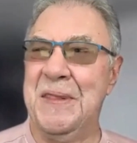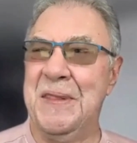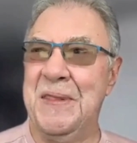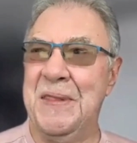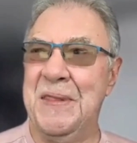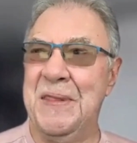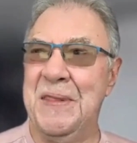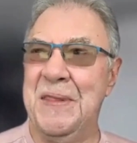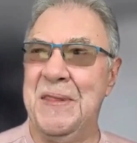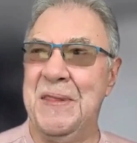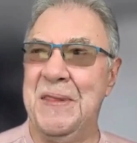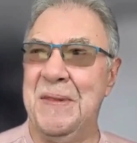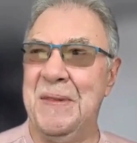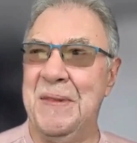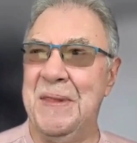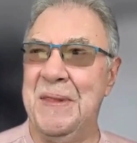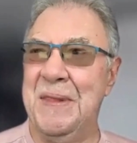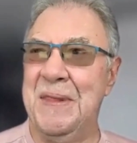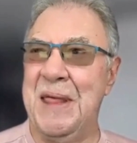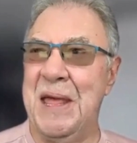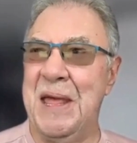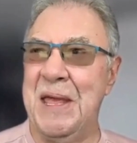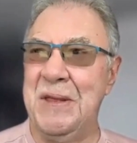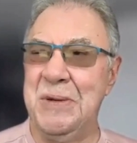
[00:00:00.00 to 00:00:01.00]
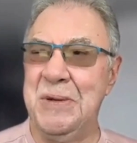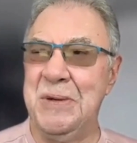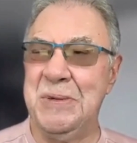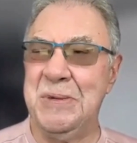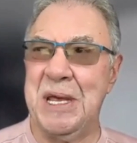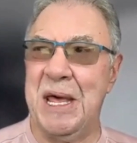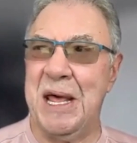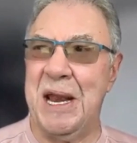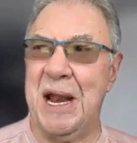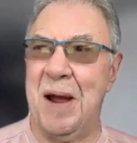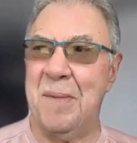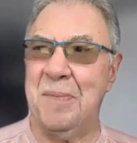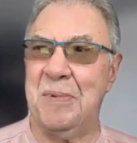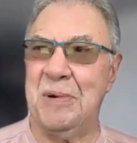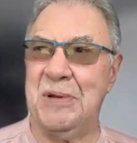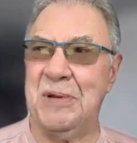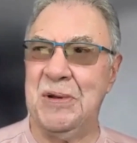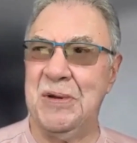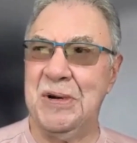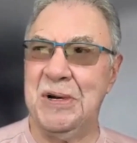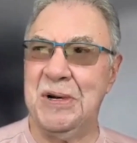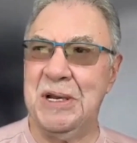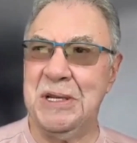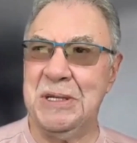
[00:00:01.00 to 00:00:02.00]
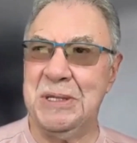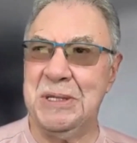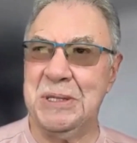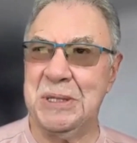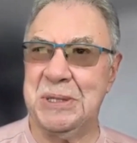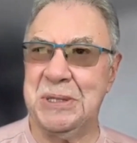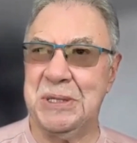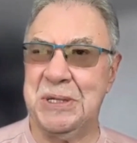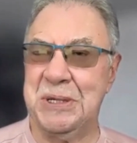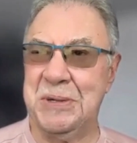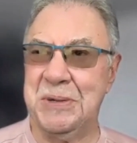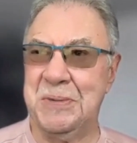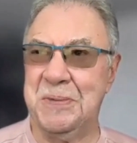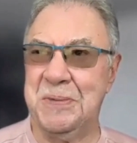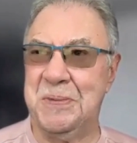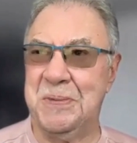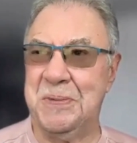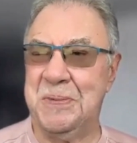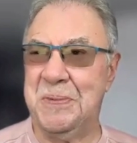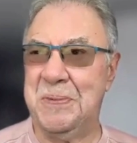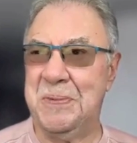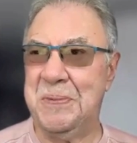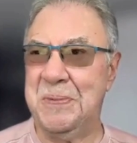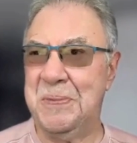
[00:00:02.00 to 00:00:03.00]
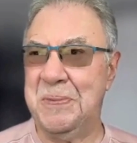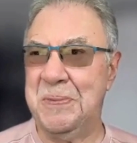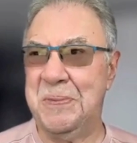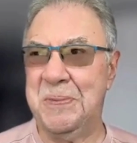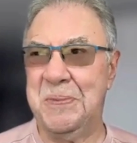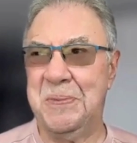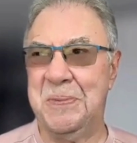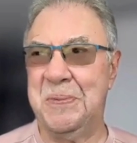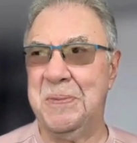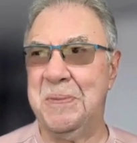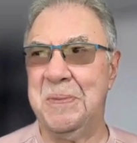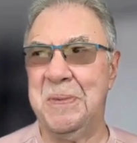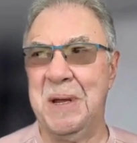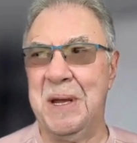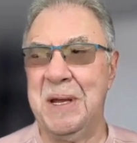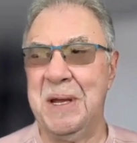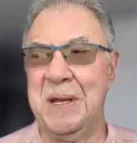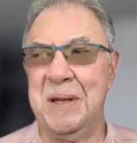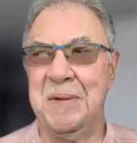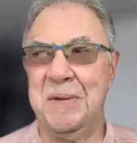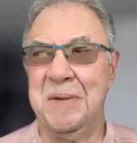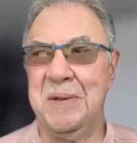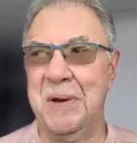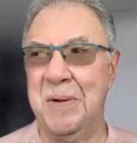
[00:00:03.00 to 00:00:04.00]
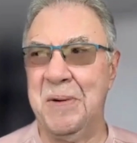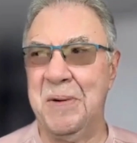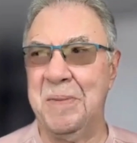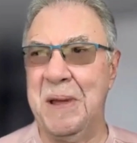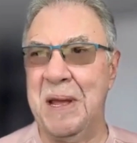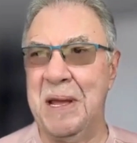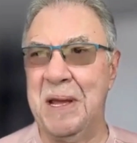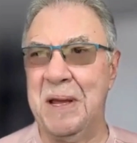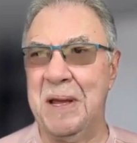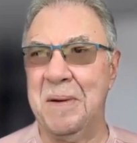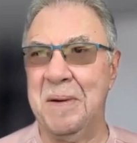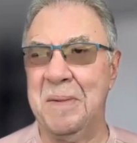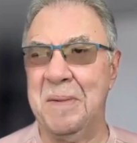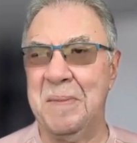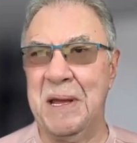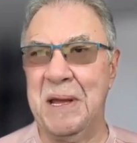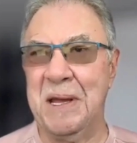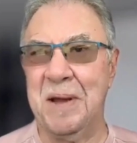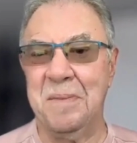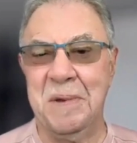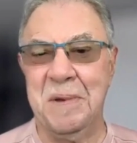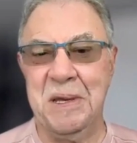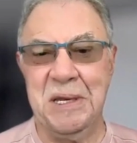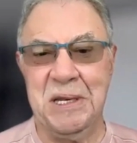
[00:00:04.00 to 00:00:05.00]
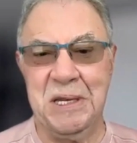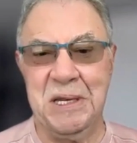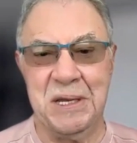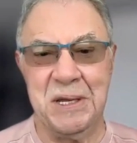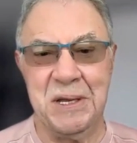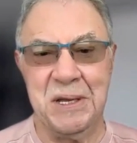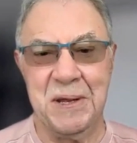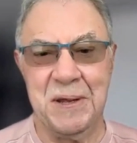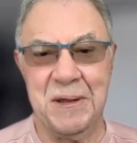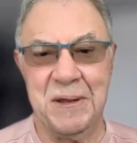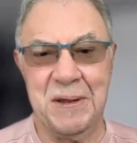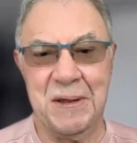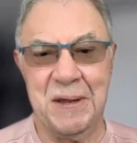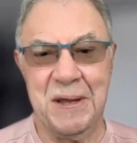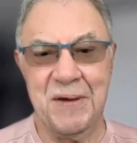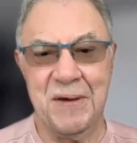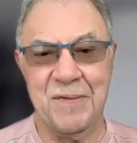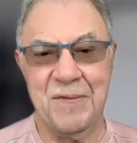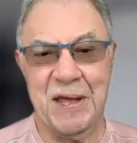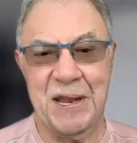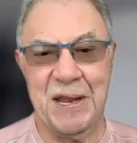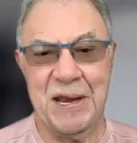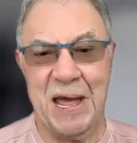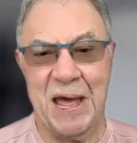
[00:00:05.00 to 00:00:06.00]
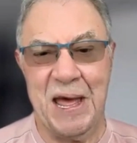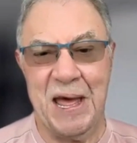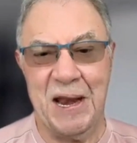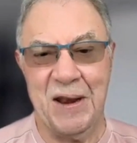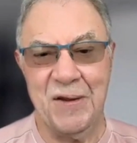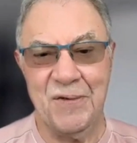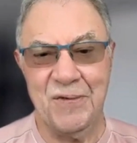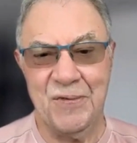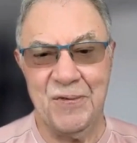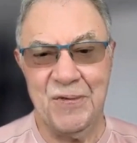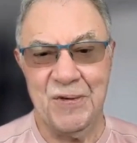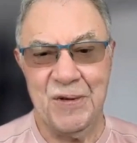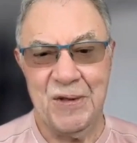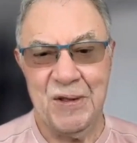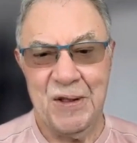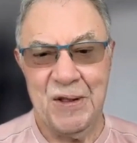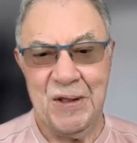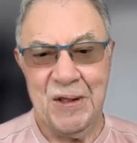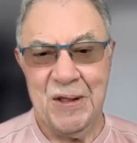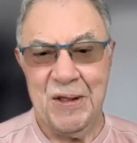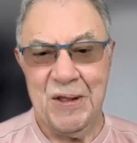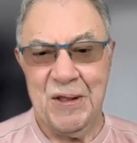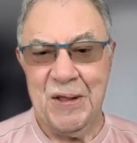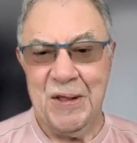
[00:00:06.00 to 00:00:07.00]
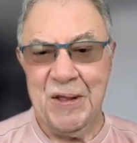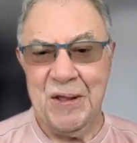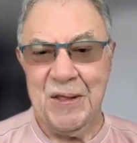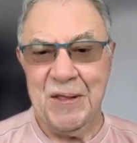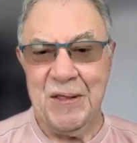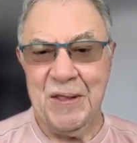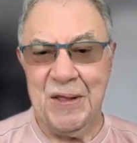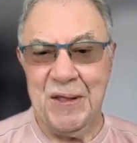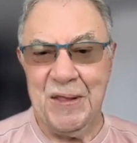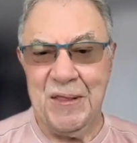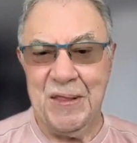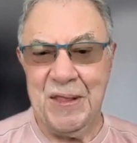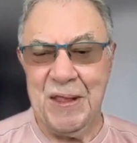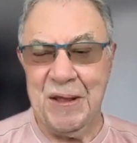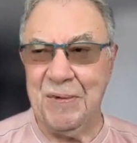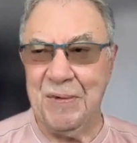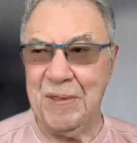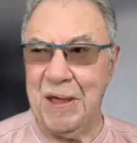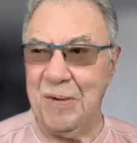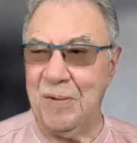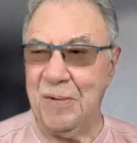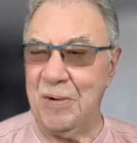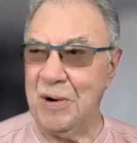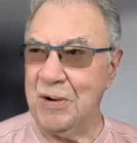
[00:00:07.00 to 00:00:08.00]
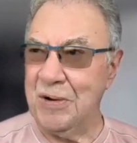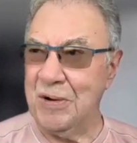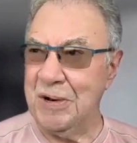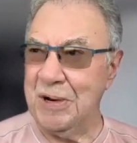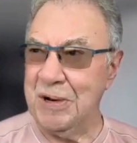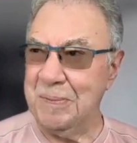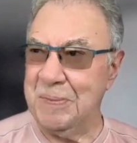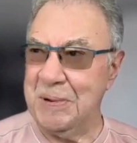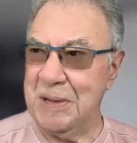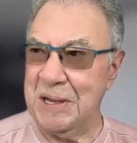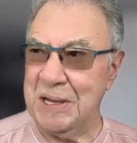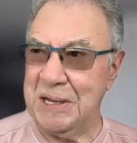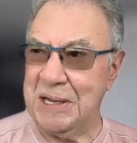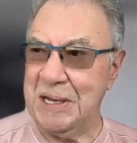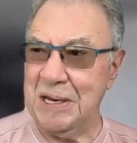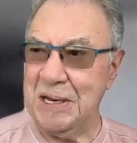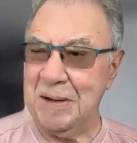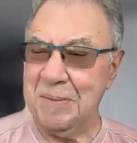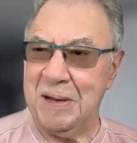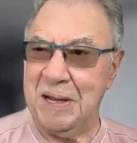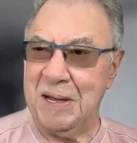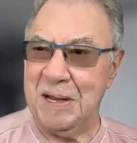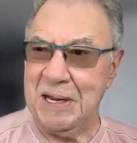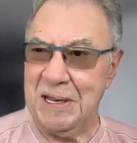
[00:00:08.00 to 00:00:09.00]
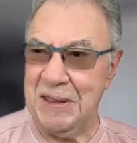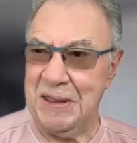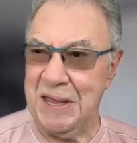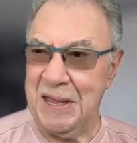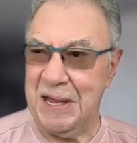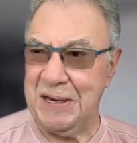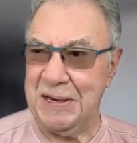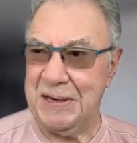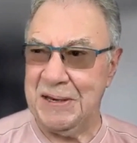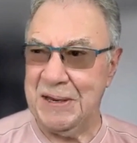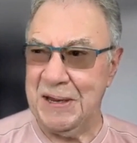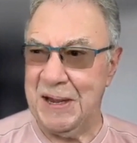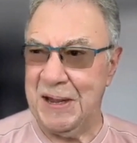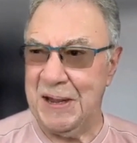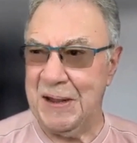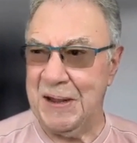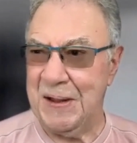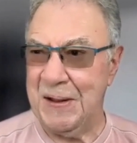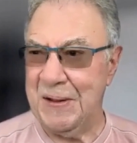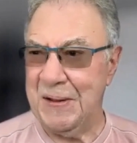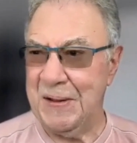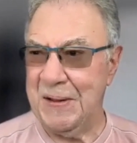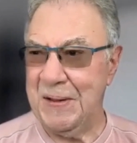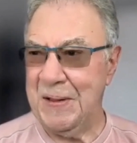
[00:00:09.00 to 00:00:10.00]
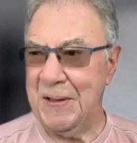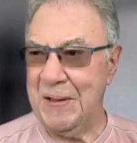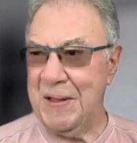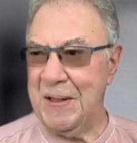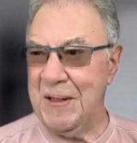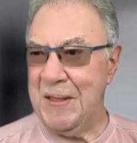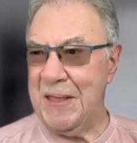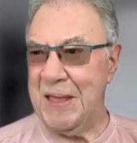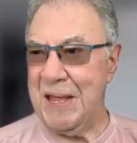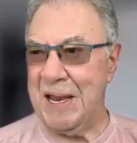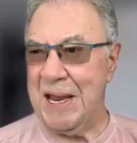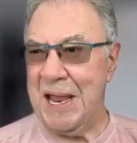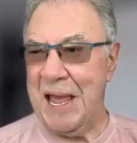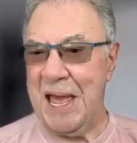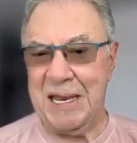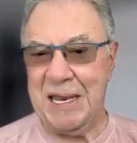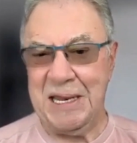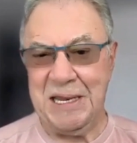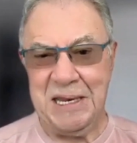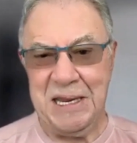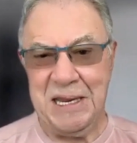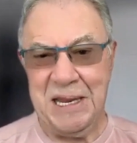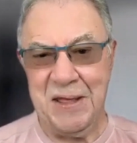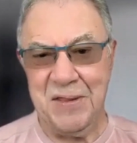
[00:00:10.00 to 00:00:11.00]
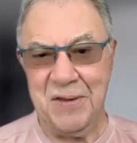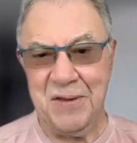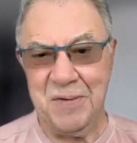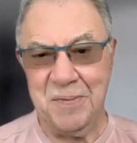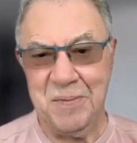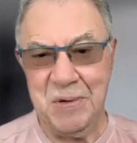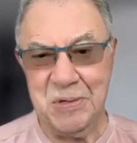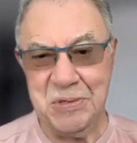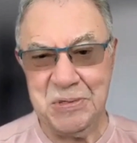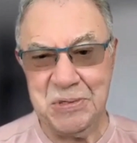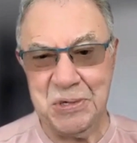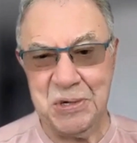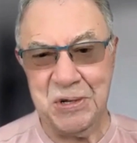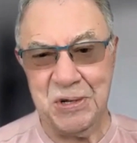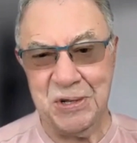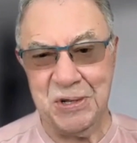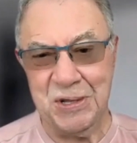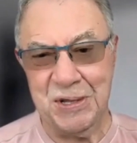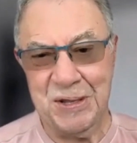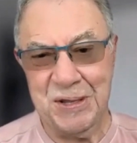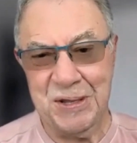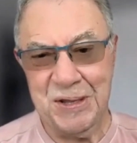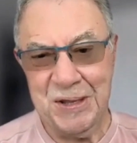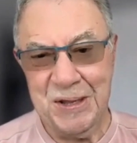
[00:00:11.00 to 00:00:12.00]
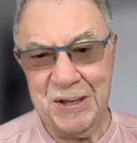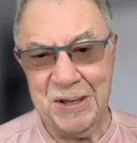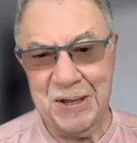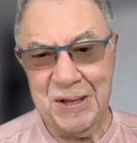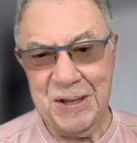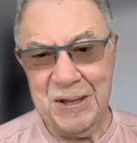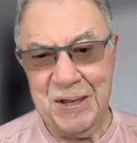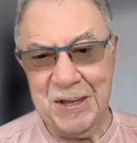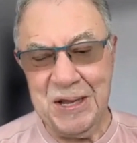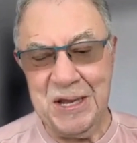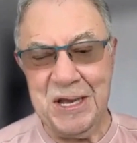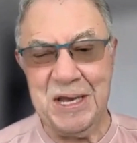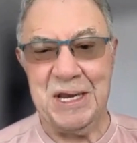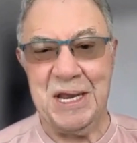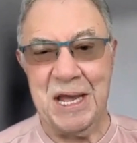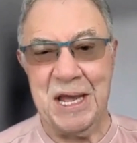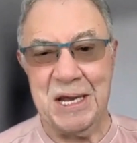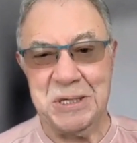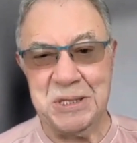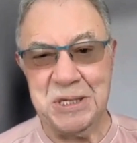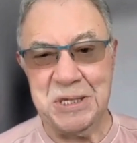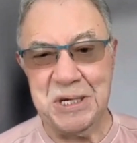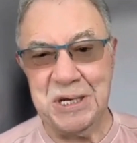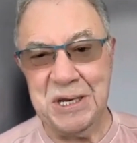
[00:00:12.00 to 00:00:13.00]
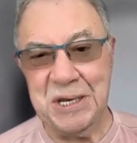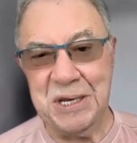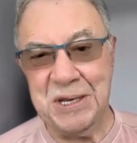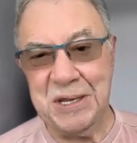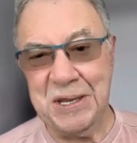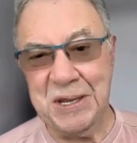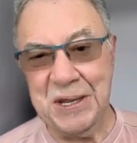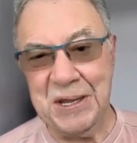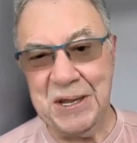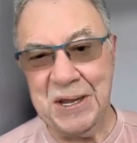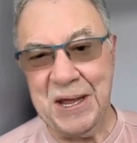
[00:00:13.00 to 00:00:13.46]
they use that opportunity just to make a media event out of. They weren't going to pick anybody that had any other musical connection,